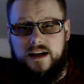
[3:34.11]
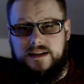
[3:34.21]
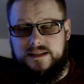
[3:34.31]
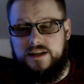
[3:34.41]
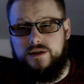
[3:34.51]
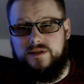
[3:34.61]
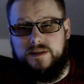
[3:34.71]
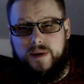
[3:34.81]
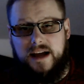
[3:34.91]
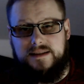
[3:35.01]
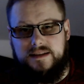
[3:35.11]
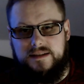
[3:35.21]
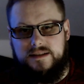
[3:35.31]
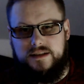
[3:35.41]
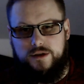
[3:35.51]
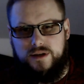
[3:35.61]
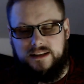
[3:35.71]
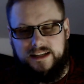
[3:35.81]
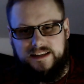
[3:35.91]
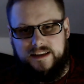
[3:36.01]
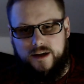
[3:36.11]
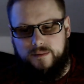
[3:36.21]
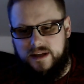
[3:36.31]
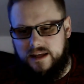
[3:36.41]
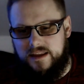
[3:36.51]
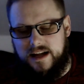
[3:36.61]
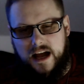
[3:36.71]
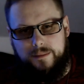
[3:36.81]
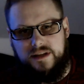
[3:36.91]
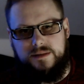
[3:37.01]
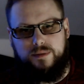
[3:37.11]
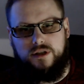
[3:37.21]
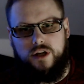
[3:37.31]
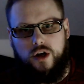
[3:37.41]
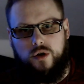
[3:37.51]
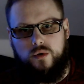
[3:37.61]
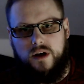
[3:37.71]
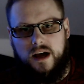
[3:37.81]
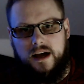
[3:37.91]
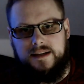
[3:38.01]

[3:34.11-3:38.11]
Send your responses. You can link them in the comments below,